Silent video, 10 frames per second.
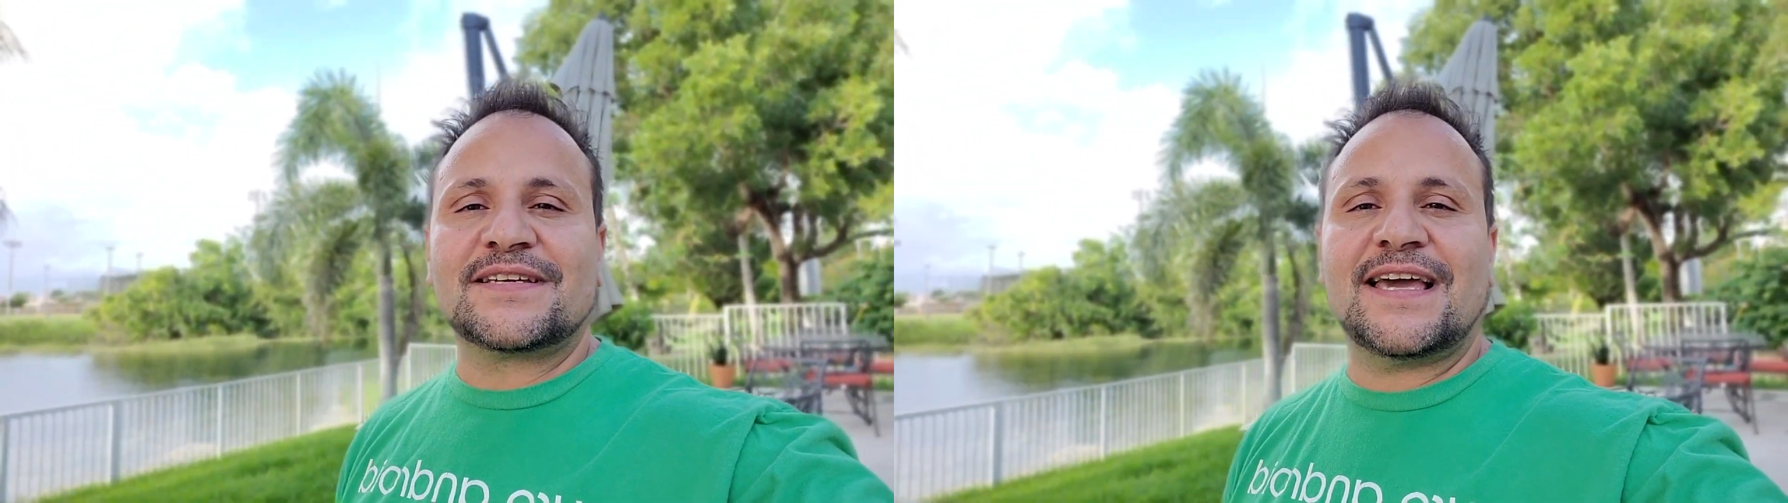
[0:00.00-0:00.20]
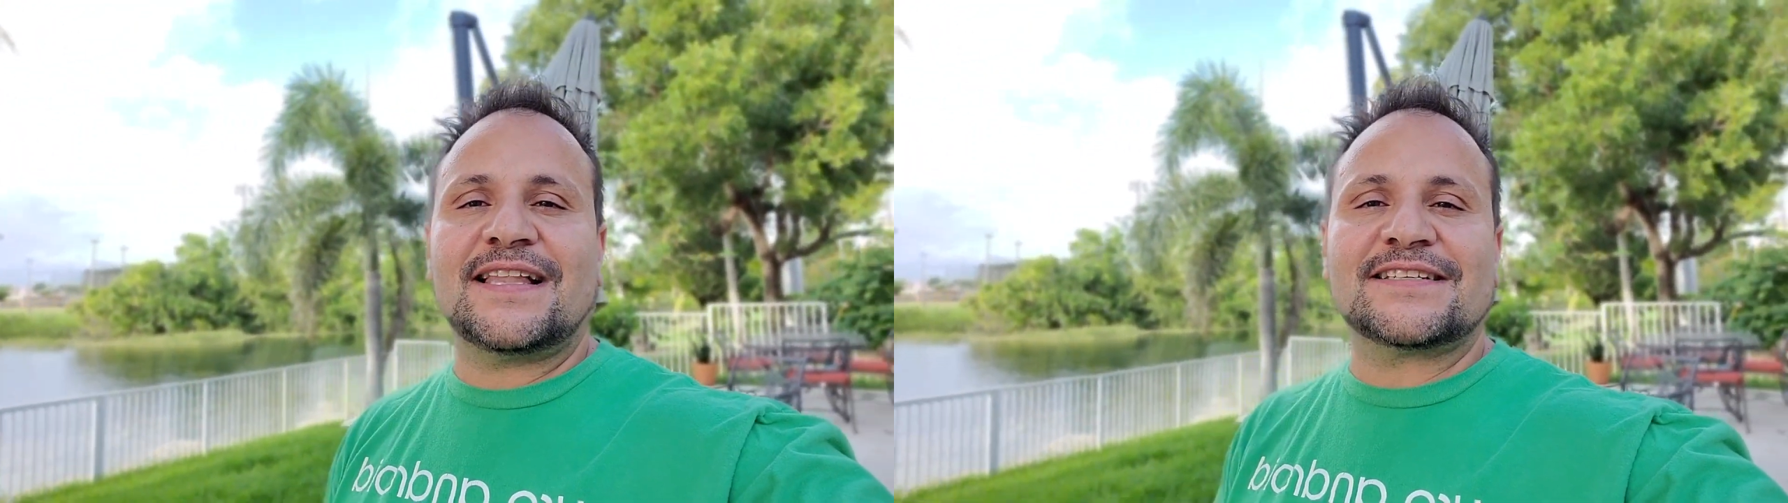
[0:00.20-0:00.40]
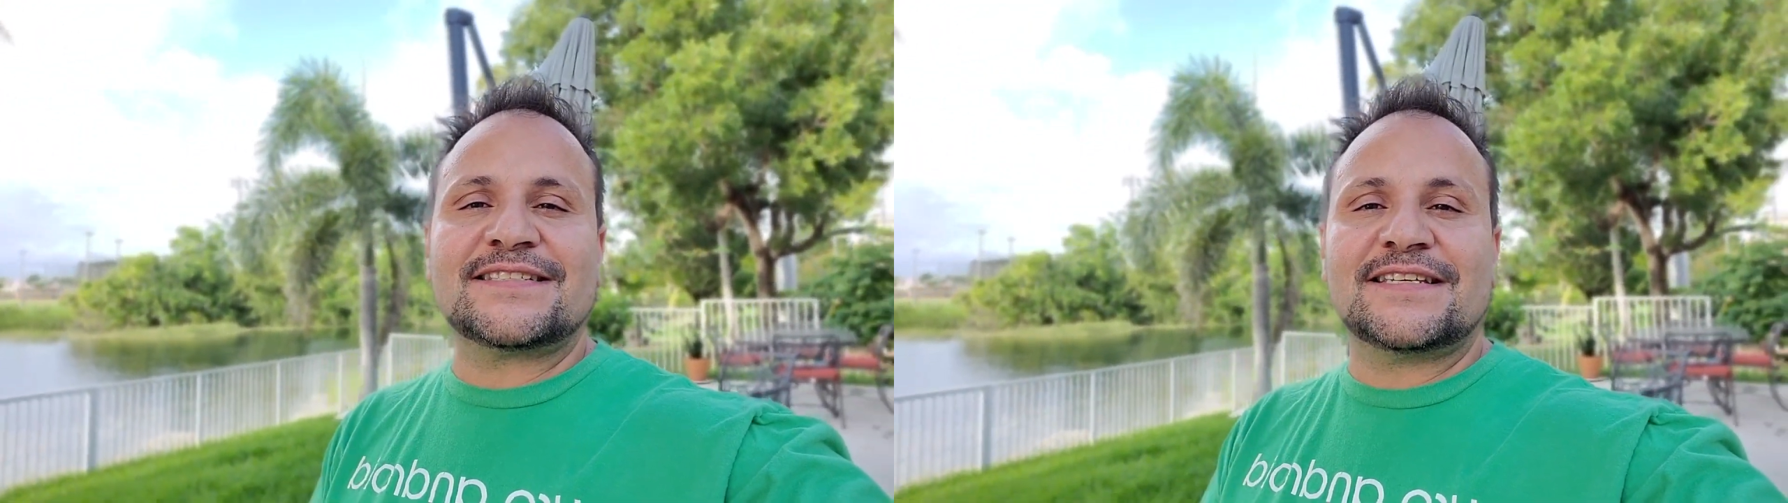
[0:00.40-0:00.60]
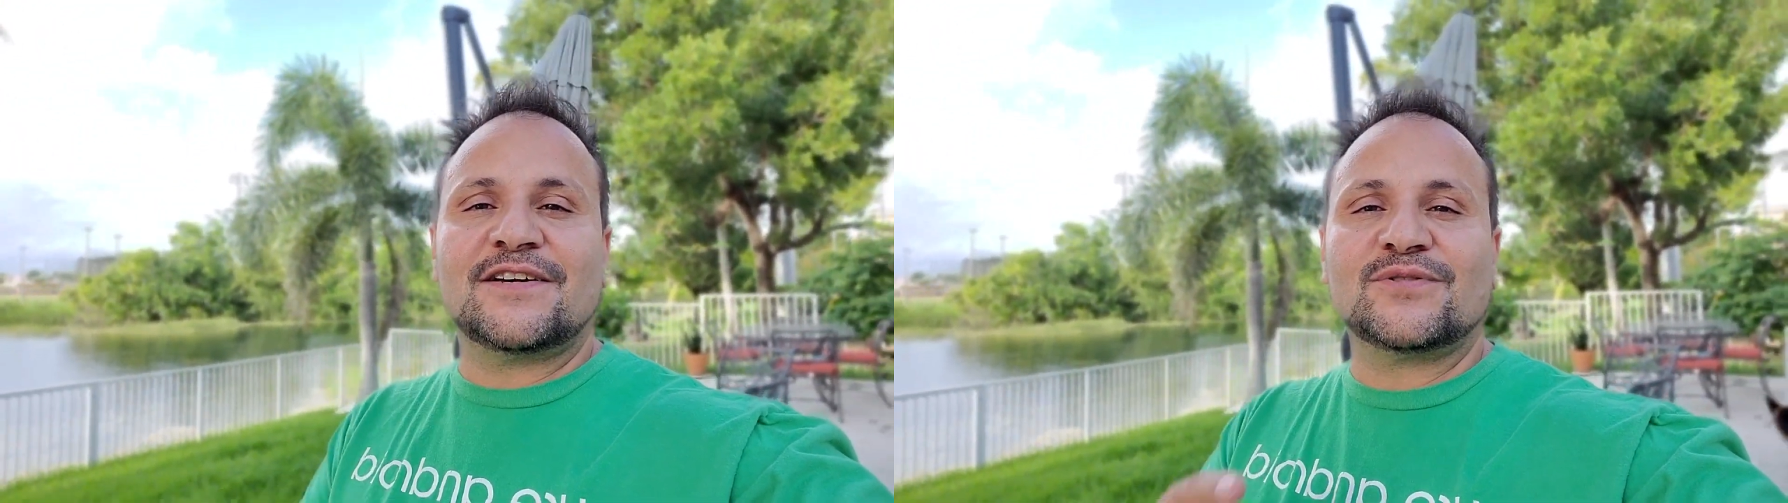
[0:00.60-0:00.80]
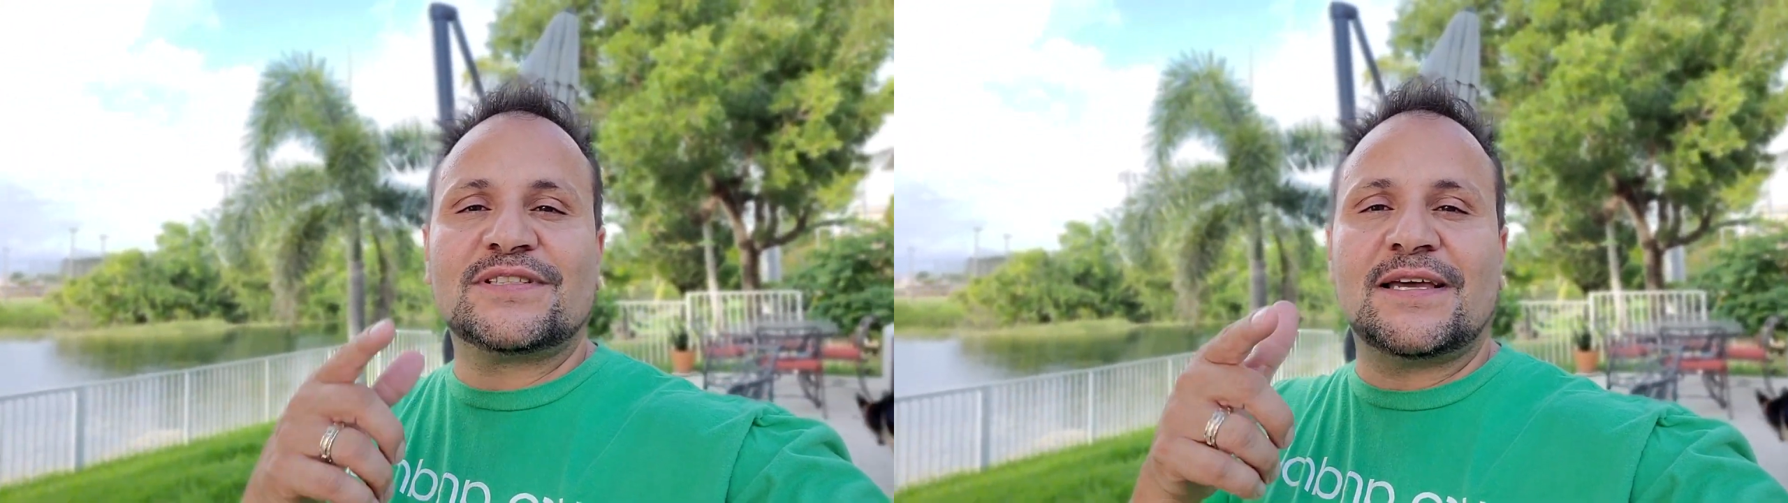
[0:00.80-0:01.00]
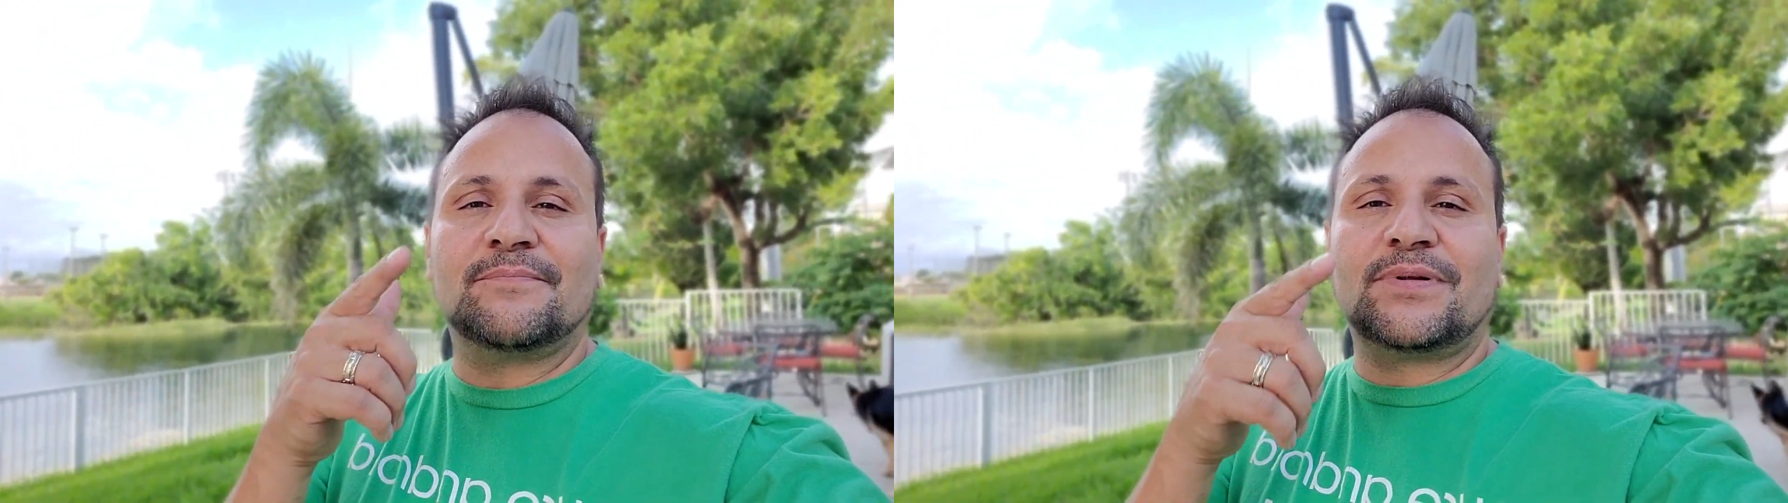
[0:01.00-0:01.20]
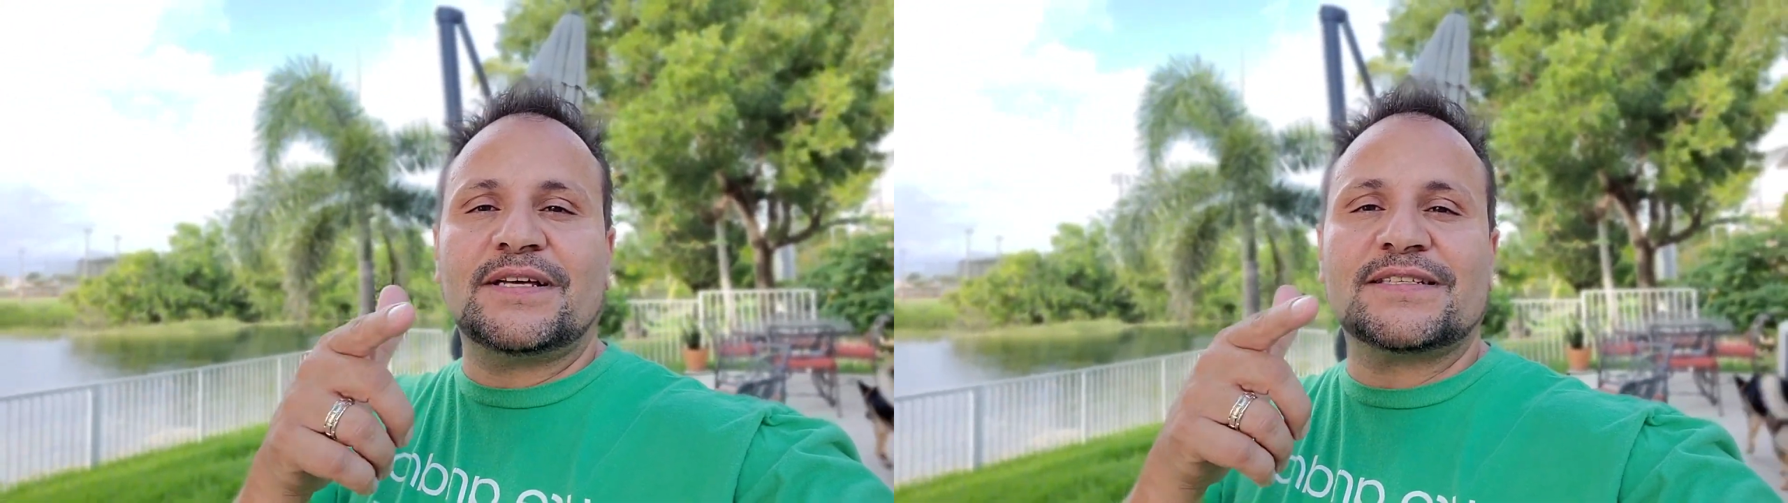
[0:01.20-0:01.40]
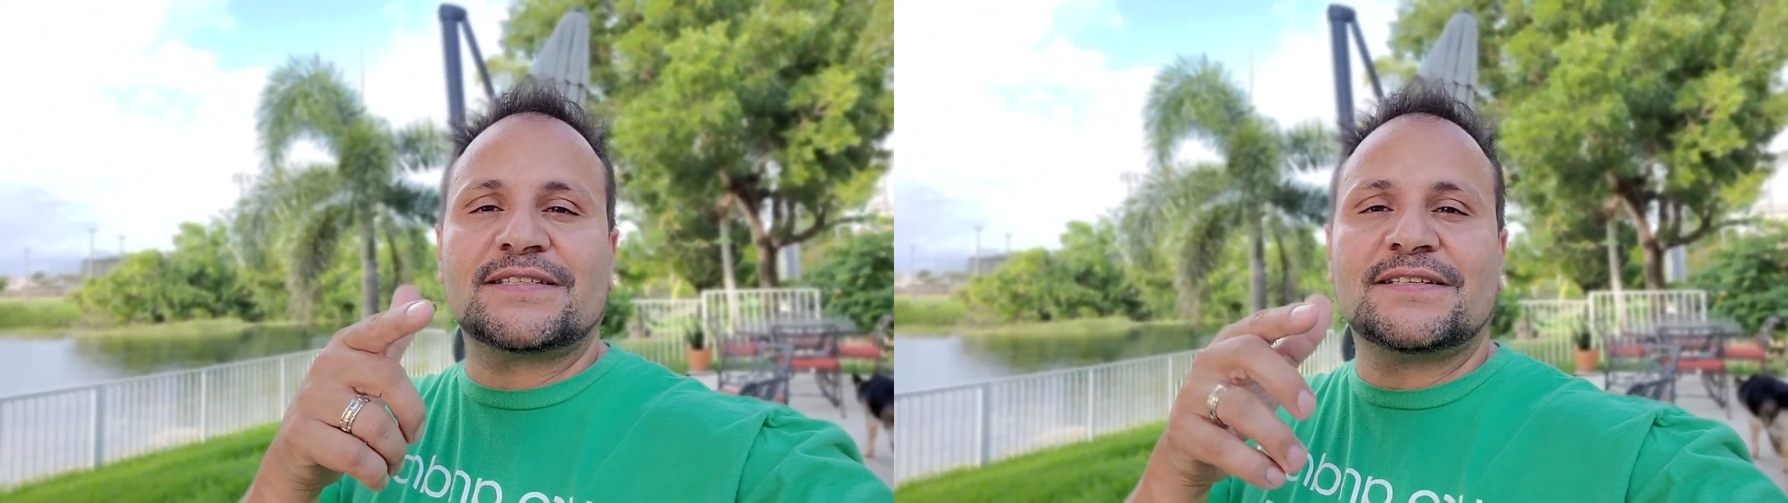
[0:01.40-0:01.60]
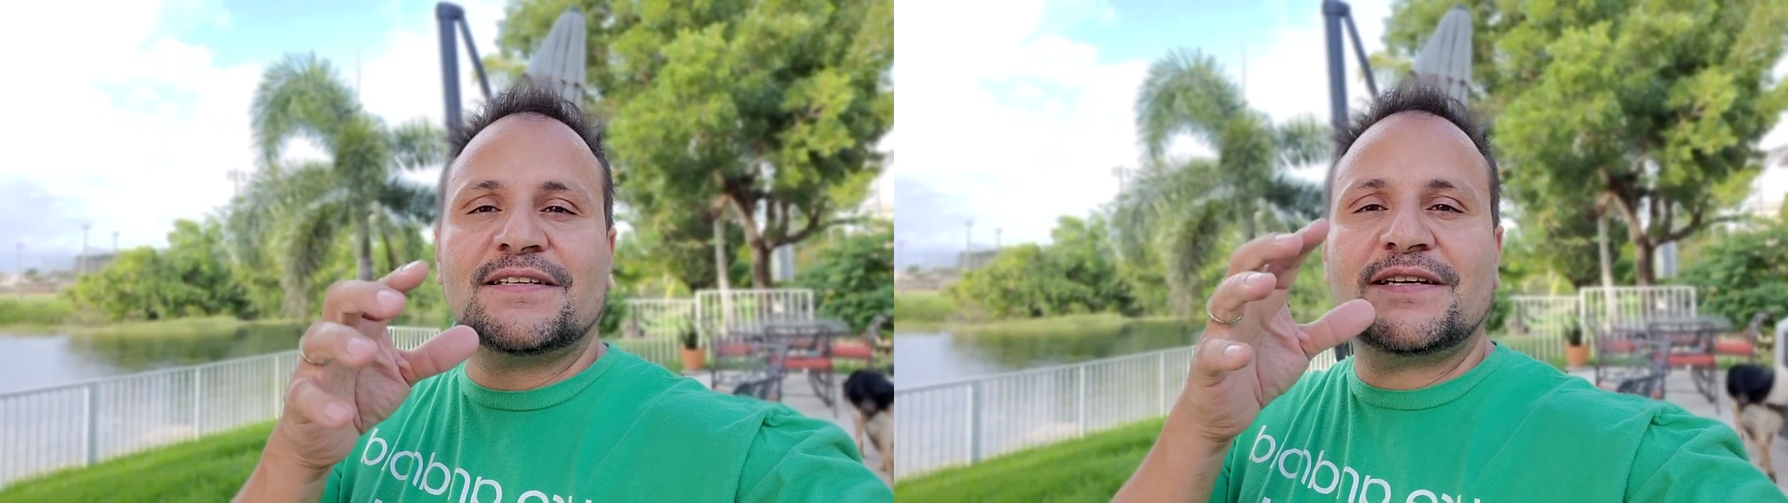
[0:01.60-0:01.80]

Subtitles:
Galaxy Note 10 Plus